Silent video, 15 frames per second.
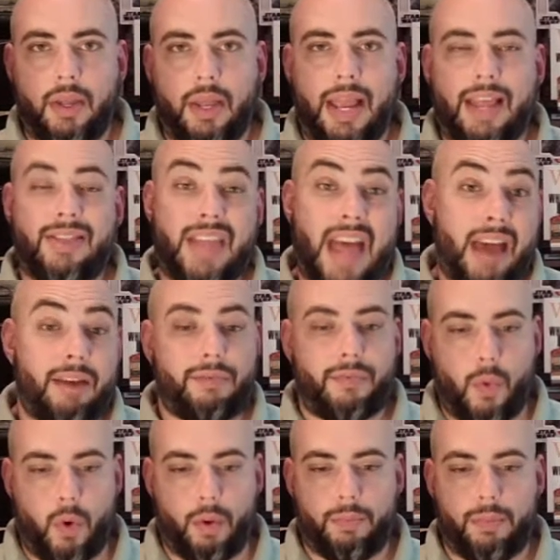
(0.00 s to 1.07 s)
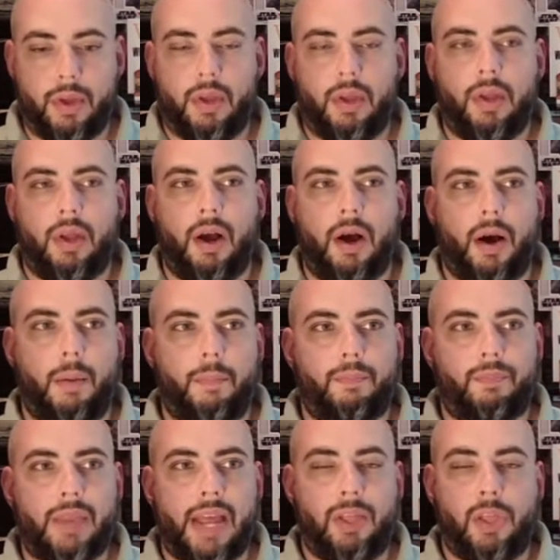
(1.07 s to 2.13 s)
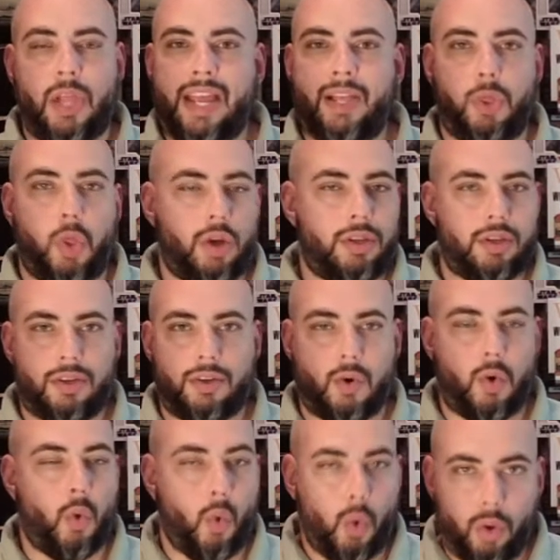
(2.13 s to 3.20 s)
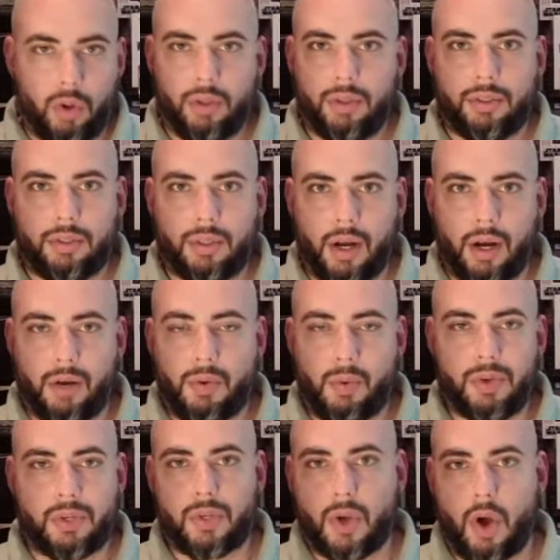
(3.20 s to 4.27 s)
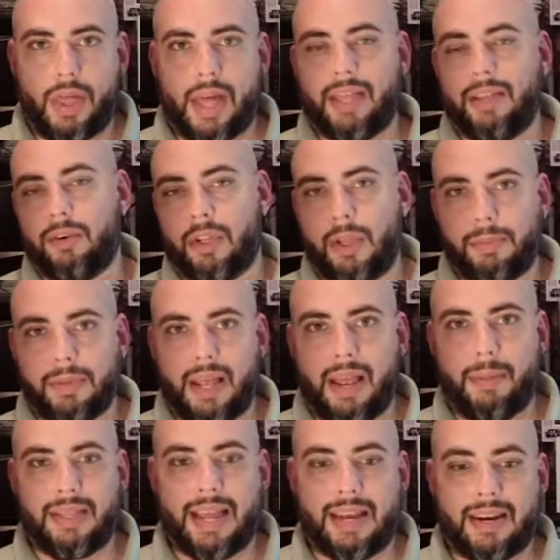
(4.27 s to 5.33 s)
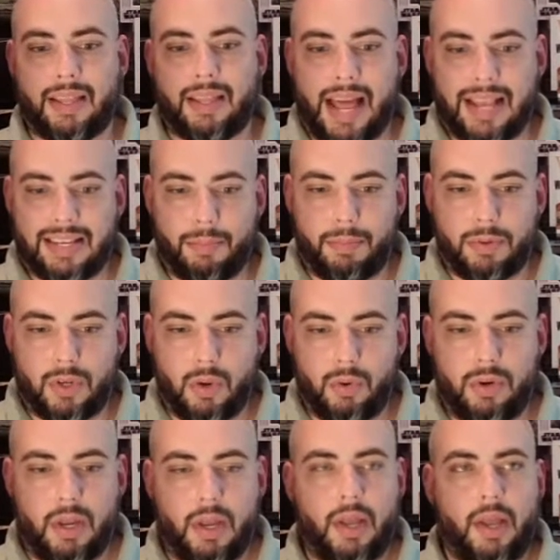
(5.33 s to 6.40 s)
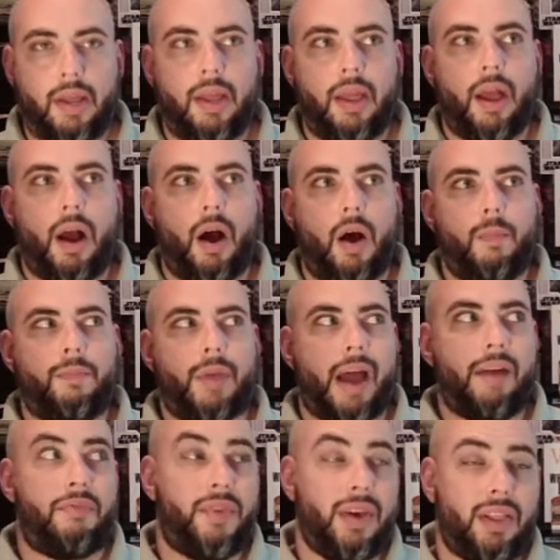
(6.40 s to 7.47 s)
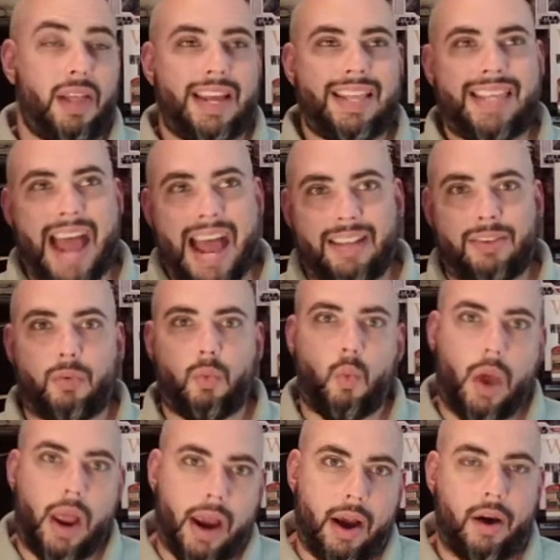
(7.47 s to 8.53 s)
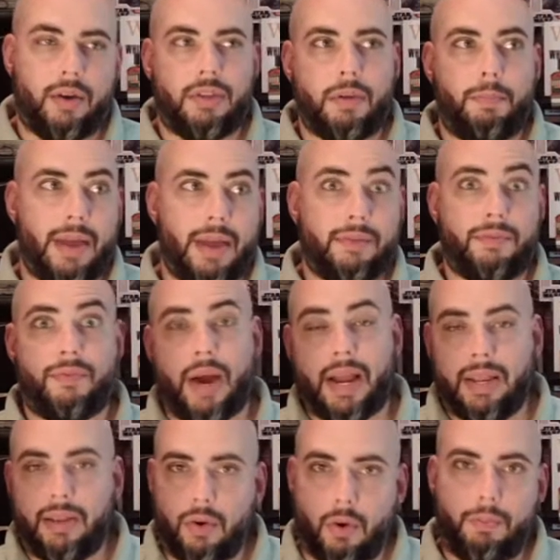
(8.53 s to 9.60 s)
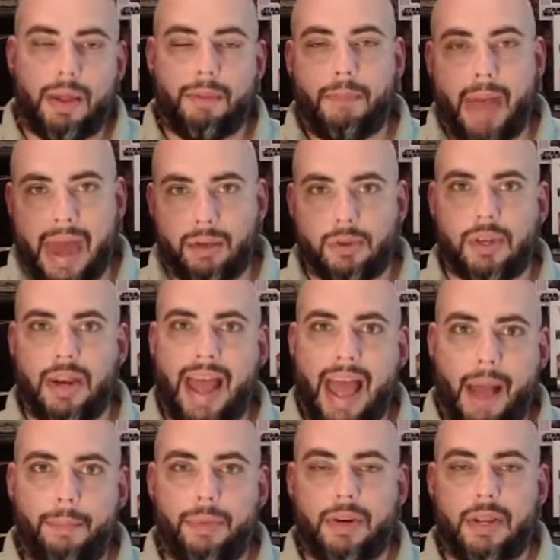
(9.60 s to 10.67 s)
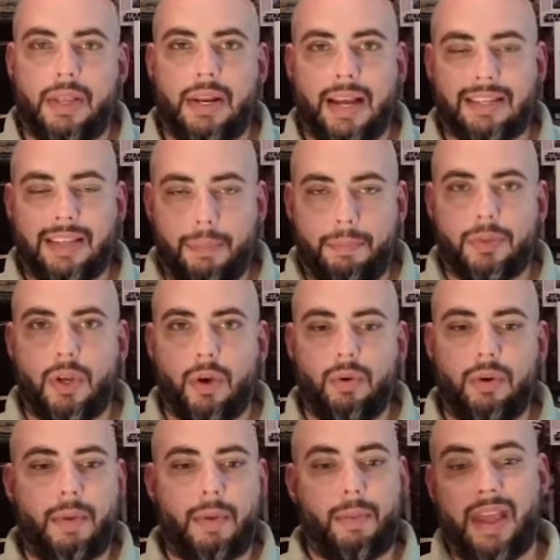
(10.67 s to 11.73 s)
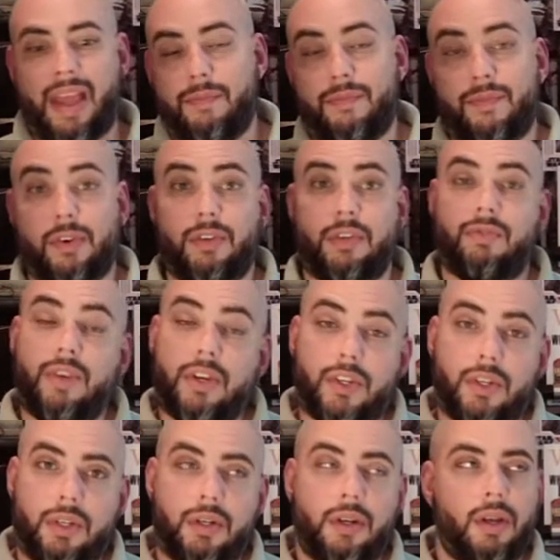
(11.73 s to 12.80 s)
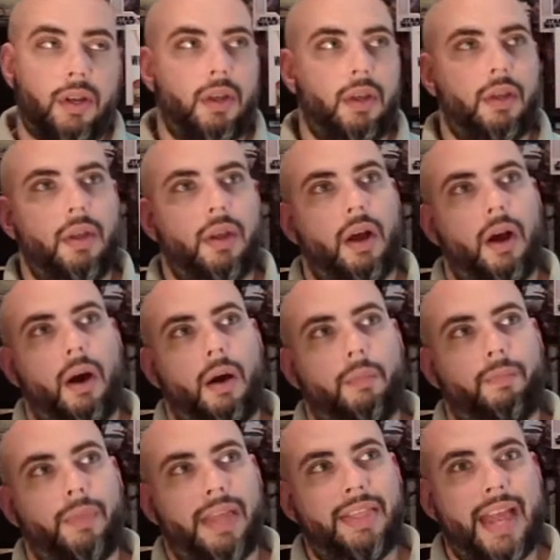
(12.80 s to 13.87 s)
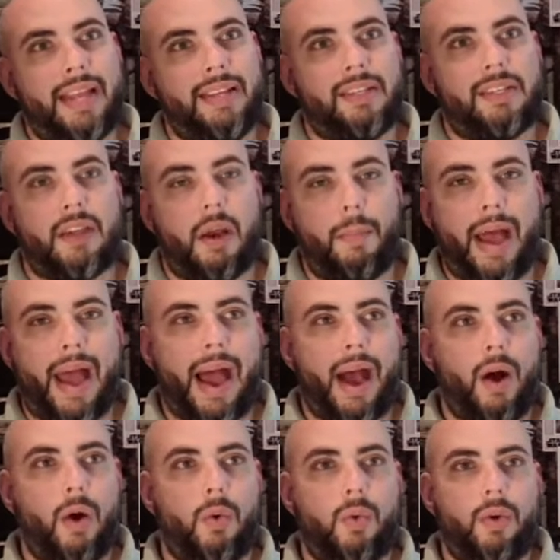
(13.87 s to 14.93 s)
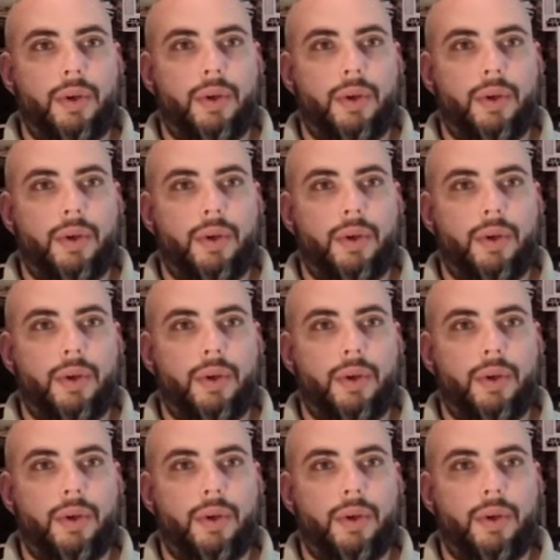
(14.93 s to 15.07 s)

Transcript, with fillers: in that form. Um, it, he looked cool uh, when we saw that little glimpse of him at the end of the last episode. Um, I feel like that's where the big fight or big battle is going to happen in the next episode. Maybe him versus Vision. Um, and then somehow,